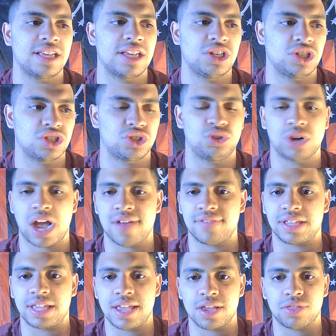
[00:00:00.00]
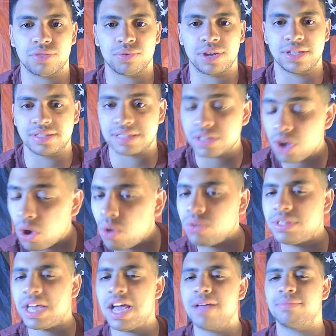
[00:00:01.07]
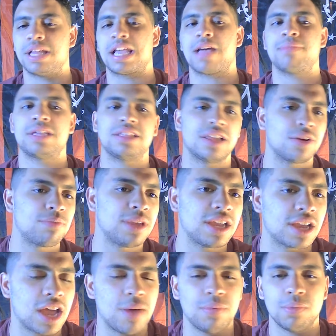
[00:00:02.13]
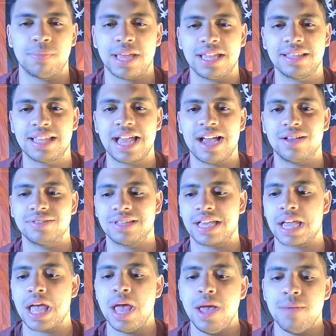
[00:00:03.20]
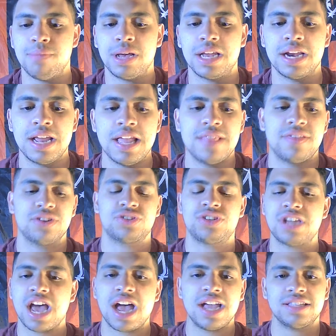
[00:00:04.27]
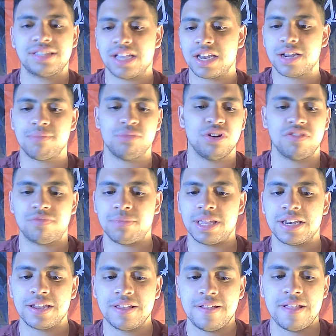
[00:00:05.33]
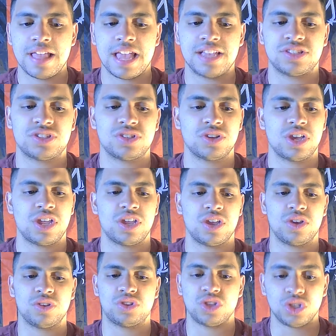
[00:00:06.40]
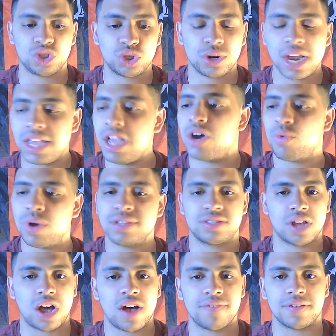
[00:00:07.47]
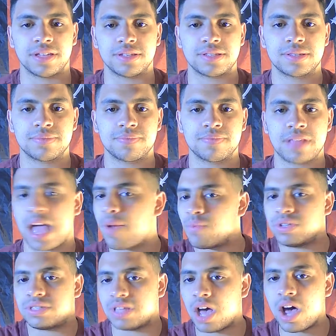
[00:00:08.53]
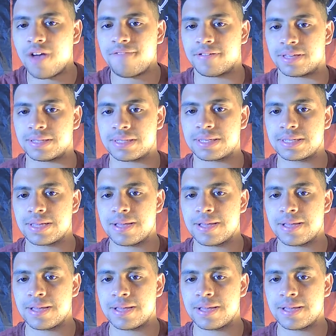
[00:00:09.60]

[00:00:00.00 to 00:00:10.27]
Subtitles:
just drive and kick threes the whole time. Like, I mean, there'll be a couple pin downs, like, but there's not a ton of movement. It's Trae Young was the offense. That was the offense.